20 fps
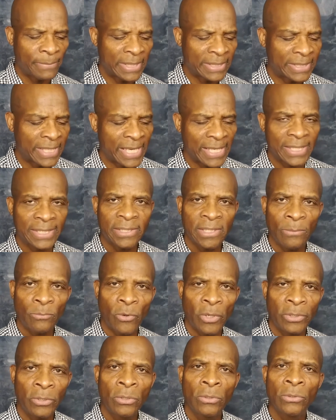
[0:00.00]
it takes
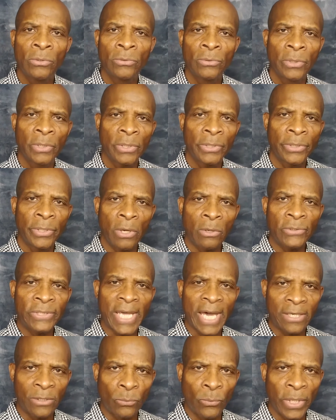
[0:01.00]
someone who knows
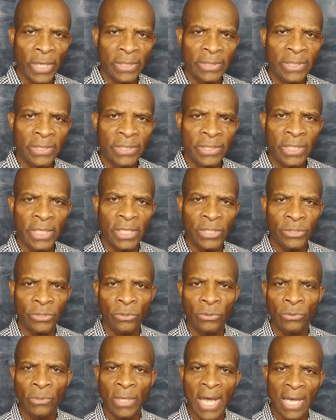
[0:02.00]
how to win to teach
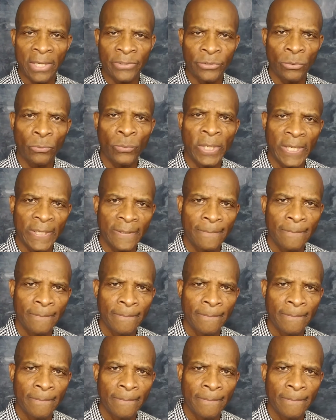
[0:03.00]
you how to win,